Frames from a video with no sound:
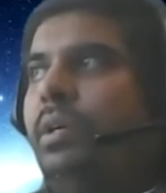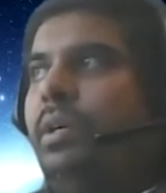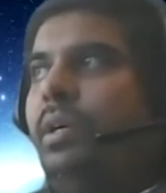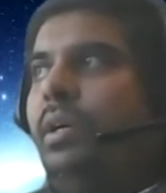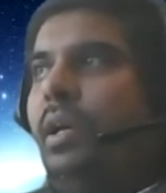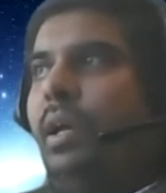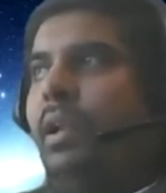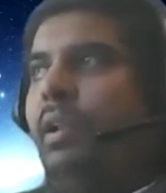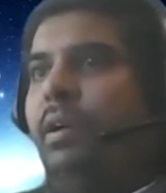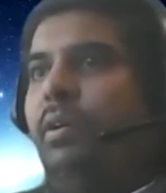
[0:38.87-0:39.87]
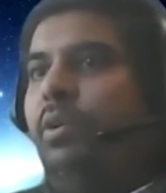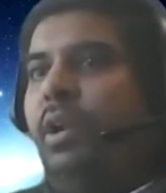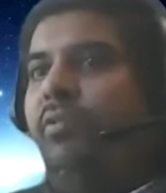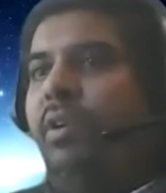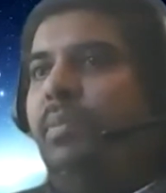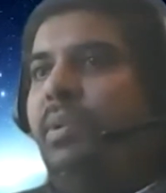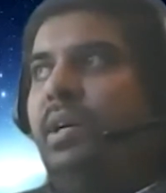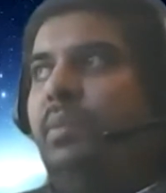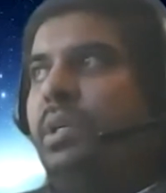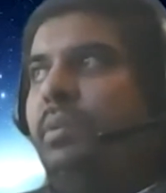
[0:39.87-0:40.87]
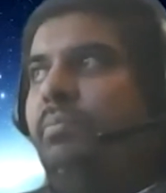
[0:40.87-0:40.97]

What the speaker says: And the whole environment comes up.